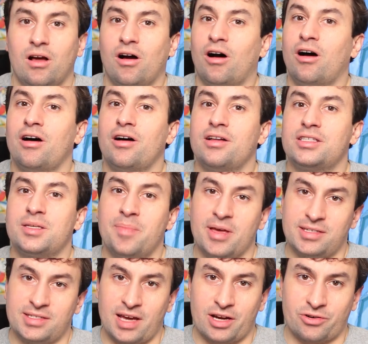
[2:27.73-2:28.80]
On to
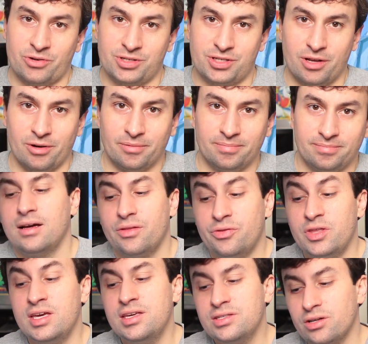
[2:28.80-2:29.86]
Best Actors, though.
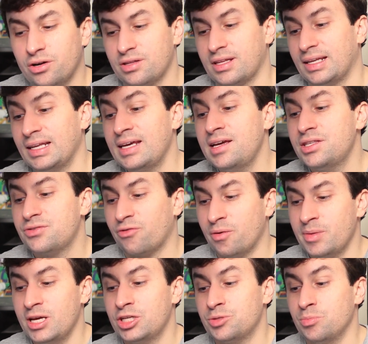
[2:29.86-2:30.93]
These are the leads
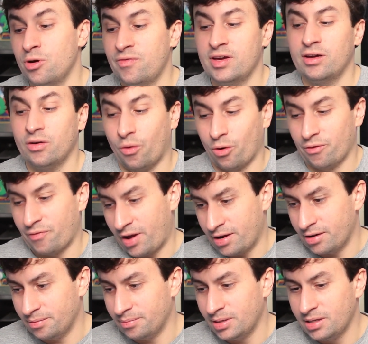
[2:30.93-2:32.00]
from each movie or
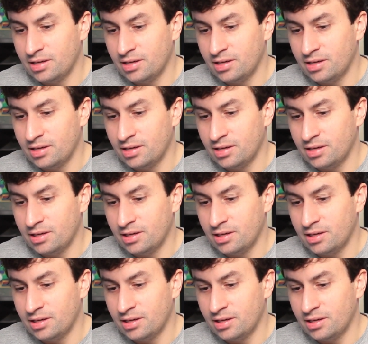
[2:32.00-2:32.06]
fandom.